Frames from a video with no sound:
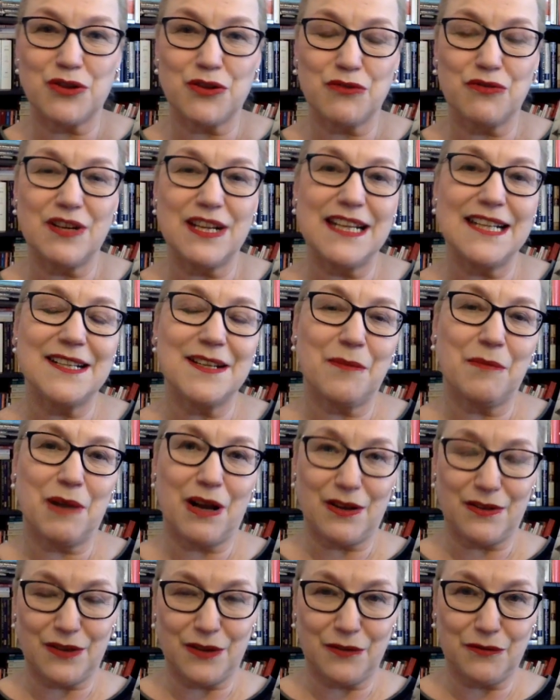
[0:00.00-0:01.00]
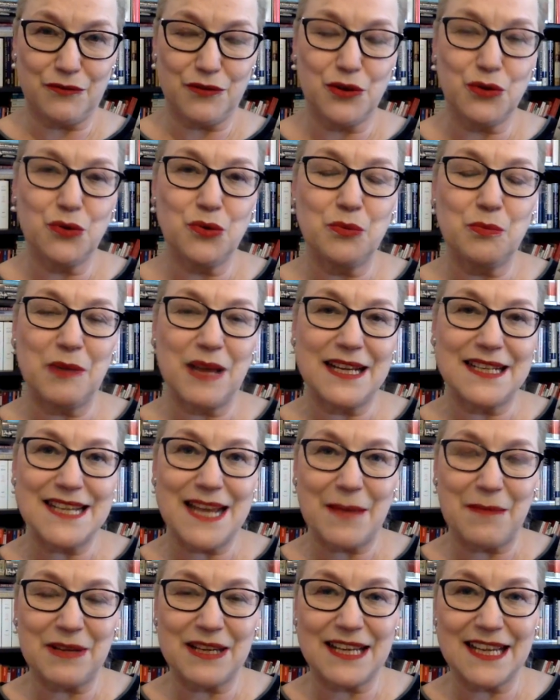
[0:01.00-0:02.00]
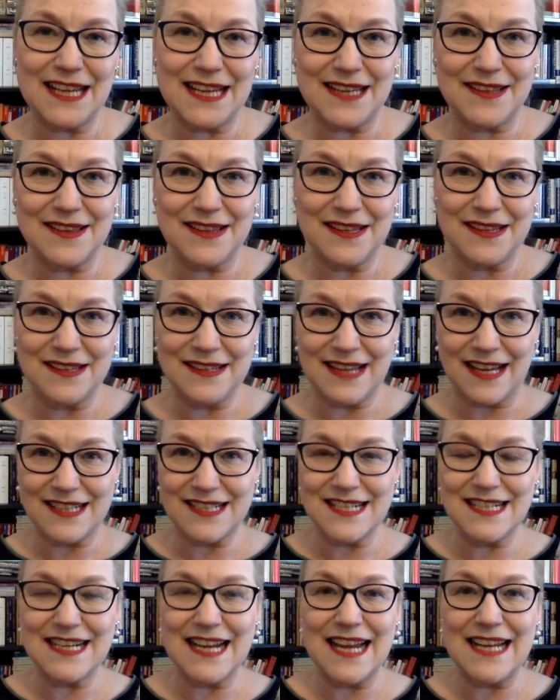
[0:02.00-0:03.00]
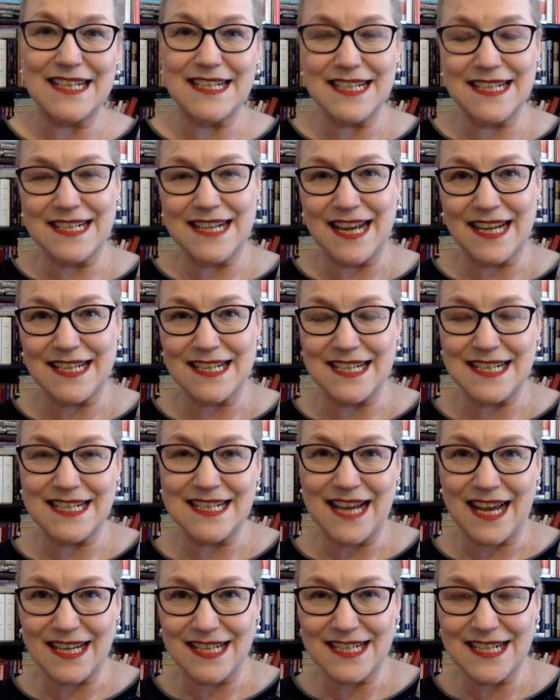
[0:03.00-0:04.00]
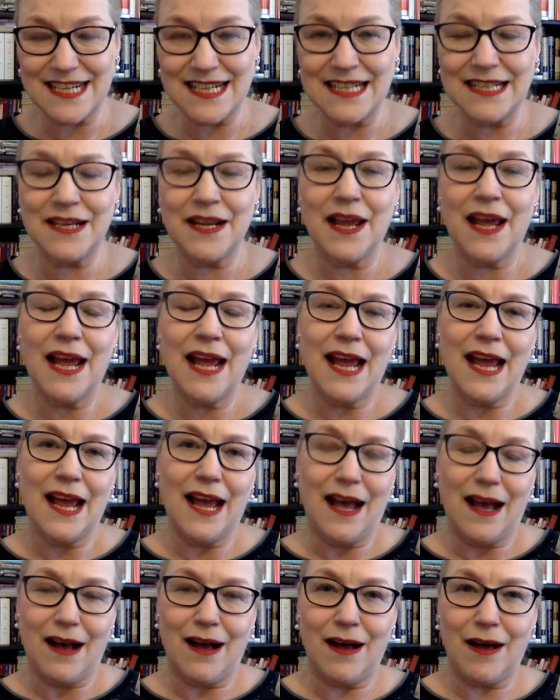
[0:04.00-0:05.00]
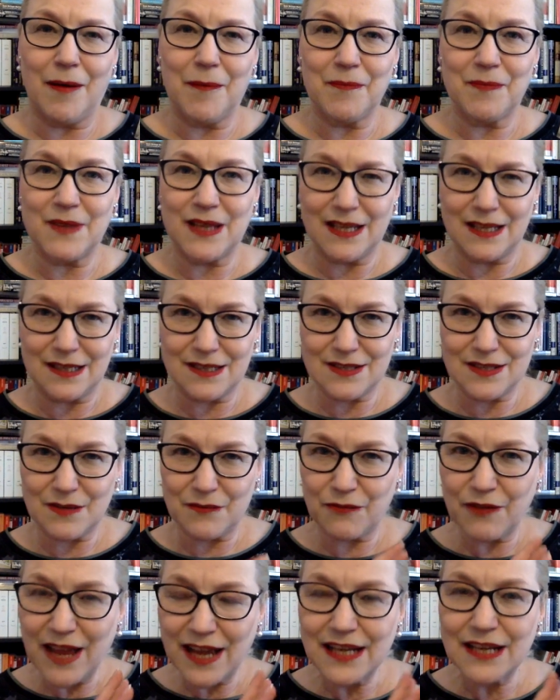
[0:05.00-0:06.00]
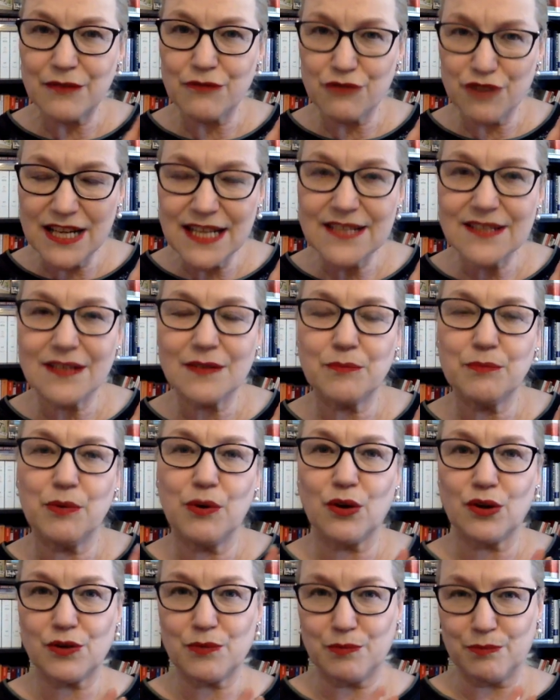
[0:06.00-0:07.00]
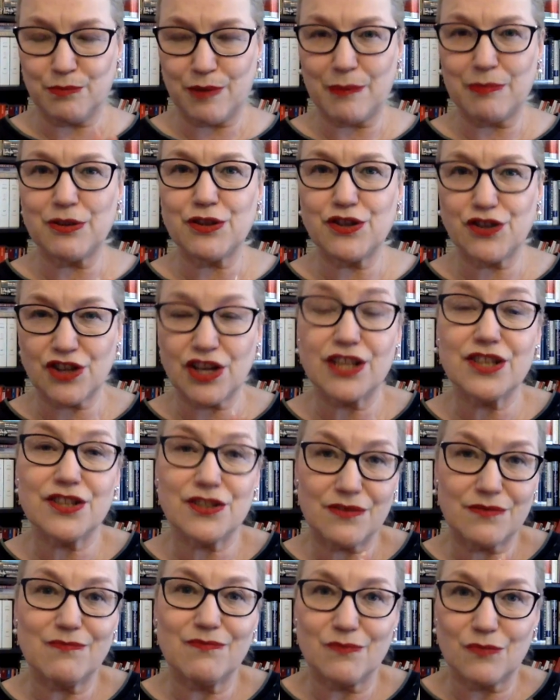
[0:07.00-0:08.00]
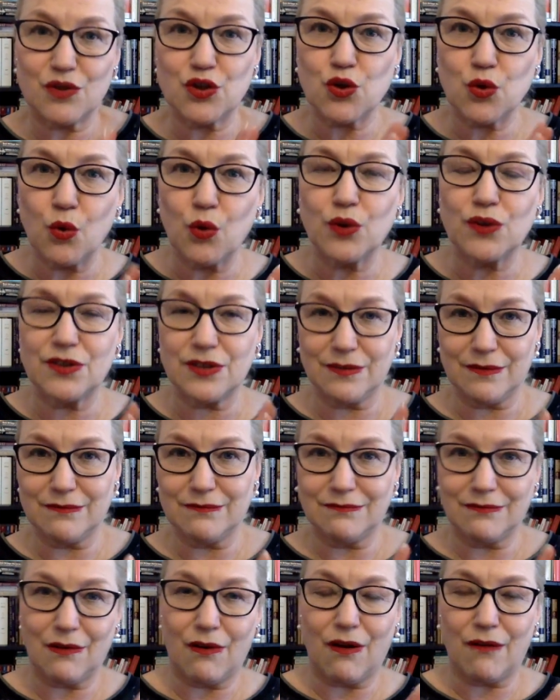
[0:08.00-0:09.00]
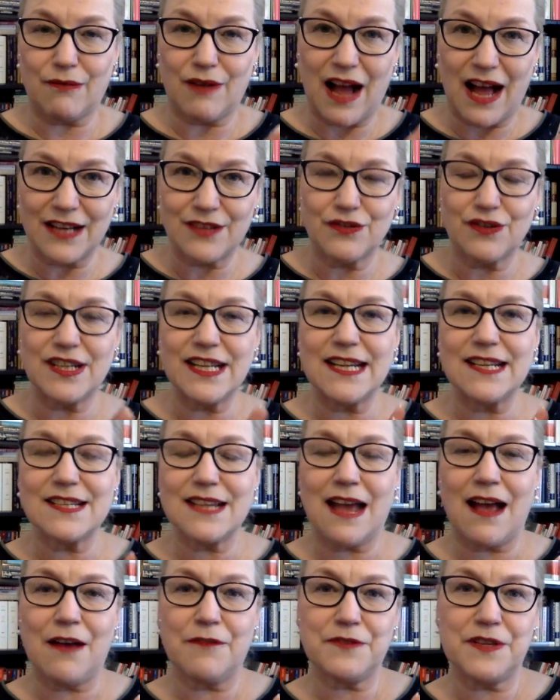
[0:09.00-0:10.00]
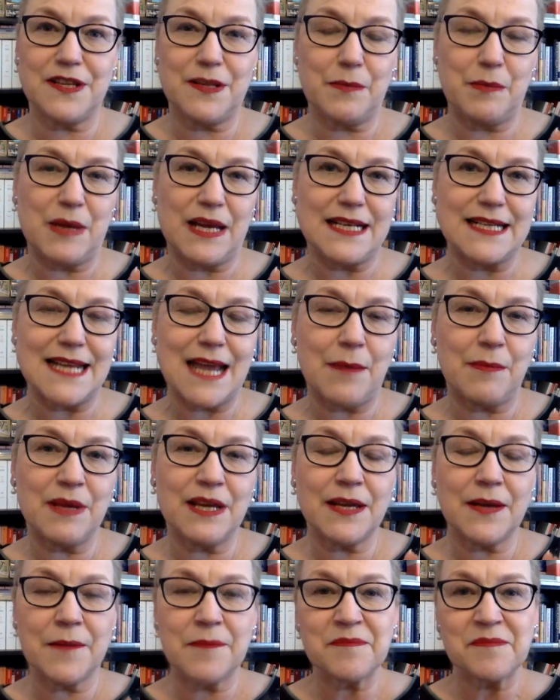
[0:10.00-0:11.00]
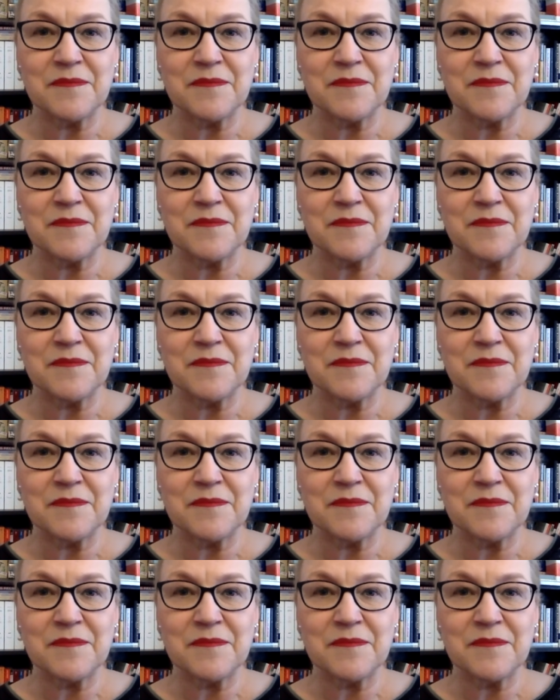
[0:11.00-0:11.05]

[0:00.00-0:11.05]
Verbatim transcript: to read about the flu pandemic in 1918 1919. Um, it's a fairly recent book, published just short of 100 years after the pandemic.